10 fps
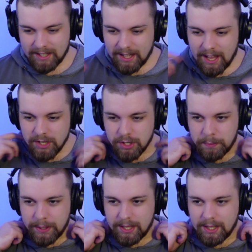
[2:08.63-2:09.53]
Hey,
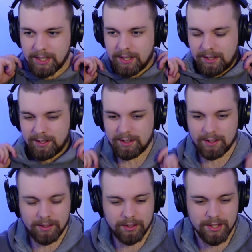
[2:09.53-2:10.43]
Drippy.
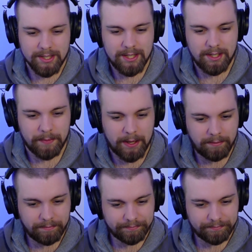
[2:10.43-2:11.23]
Good to see you, man